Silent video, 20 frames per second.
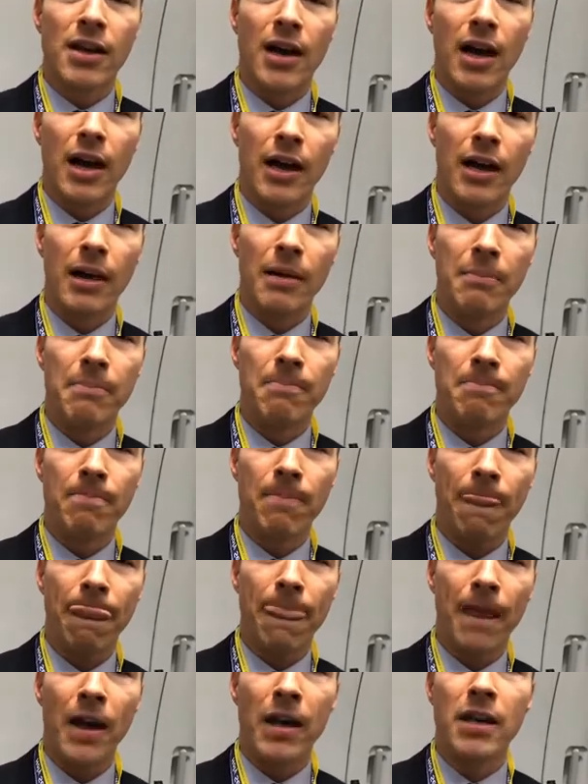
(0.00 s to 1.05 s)

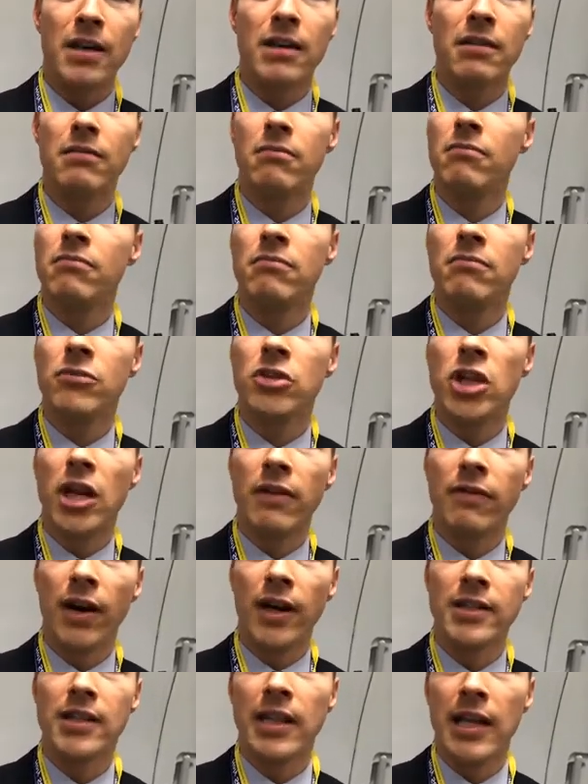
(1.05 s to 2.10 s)
and she
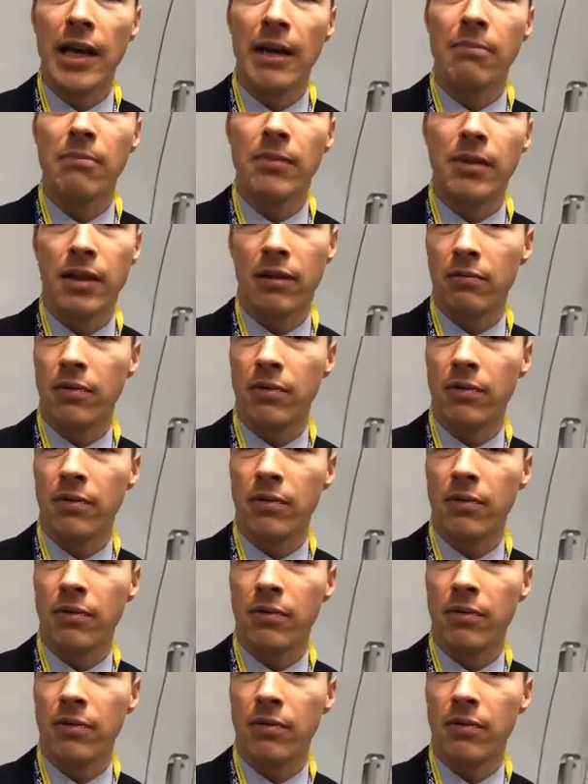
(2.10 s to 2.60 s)
invited him.